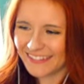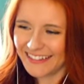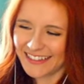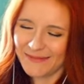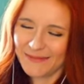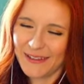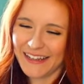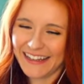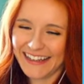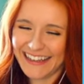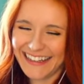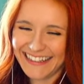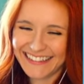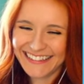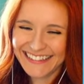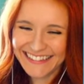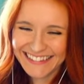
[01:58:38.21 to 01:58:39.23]
Come
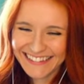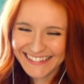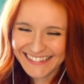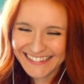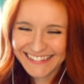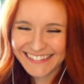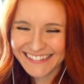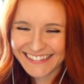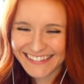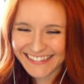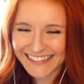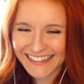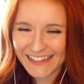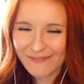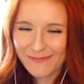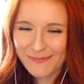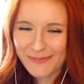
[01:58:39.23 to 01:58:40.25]
on.
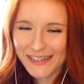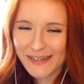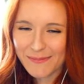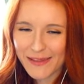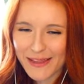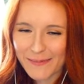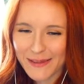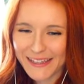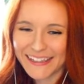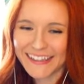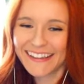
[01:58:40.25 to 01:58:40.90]
Give me the baby.